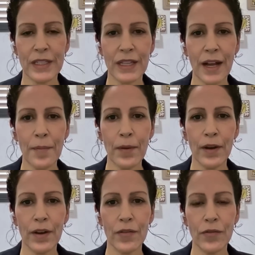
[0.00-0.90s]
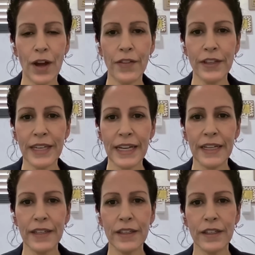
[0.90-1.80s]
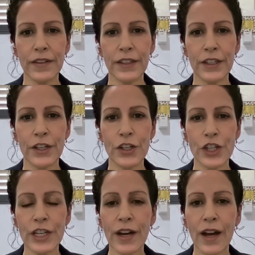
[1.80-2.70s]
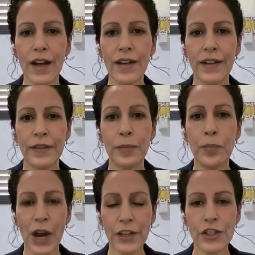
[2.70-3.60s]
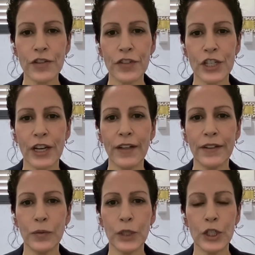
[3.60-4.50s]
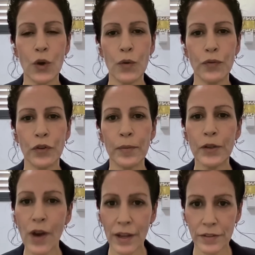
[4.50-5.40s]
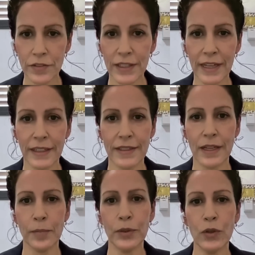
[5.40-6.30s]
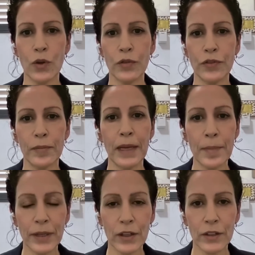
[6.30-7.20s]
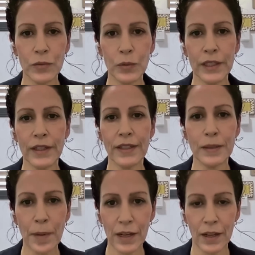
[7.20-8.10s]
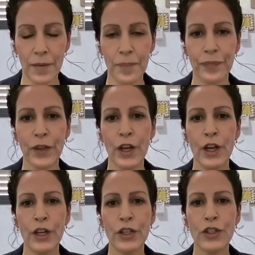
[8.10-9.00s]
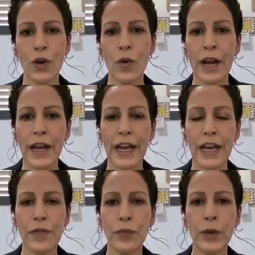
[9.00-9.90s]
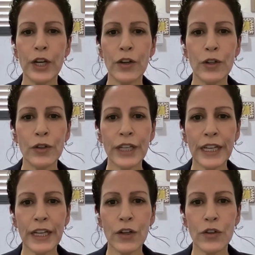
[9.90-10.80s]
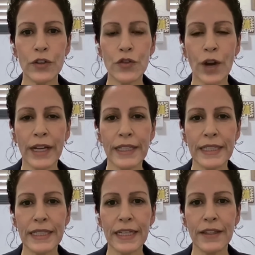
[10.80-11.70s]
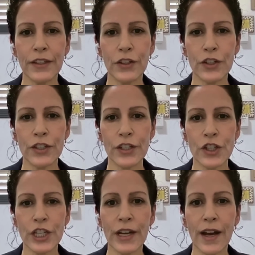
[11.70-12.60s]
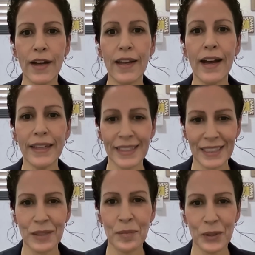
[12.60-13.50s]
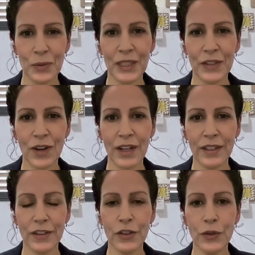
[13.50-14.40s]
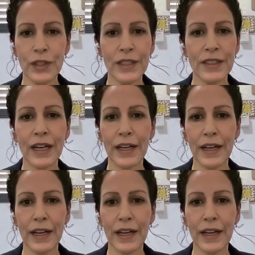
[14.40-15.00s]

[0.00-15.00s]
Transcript: Islam rather than the Shia, the branch of Shia that we know from Iran, for that example, or from Lebanon with Hezbollah. So if we are looking or trying to say that there's a Shia alliance between Iran and the Houthis,